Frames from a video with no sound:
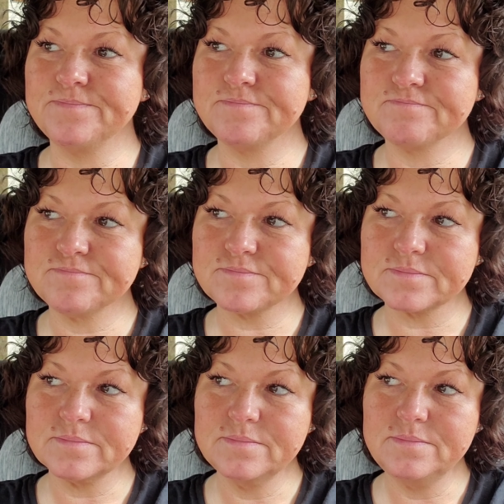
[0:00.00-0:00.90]

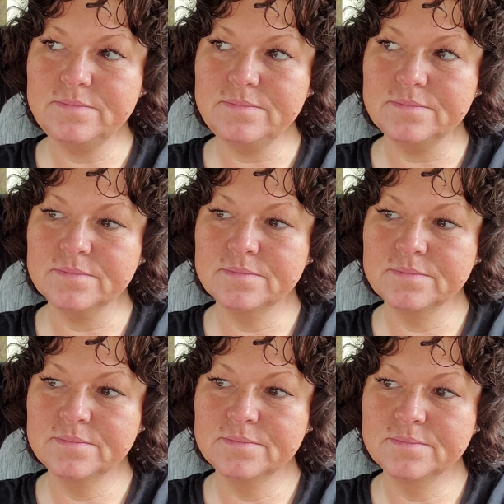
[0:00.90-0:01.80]

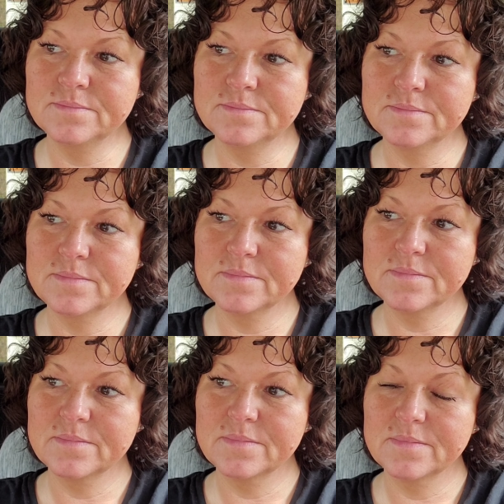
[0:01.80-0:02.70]

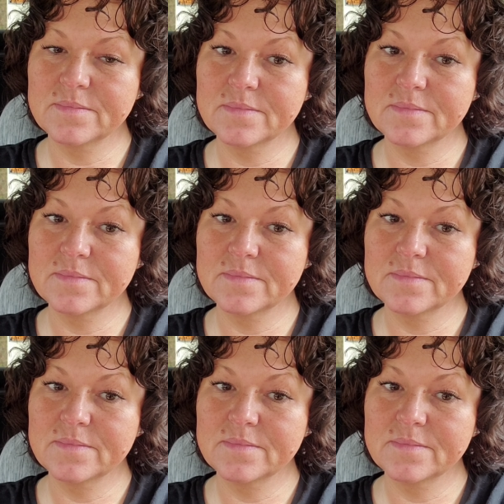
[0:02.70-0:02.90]
No one is speaking in this clip.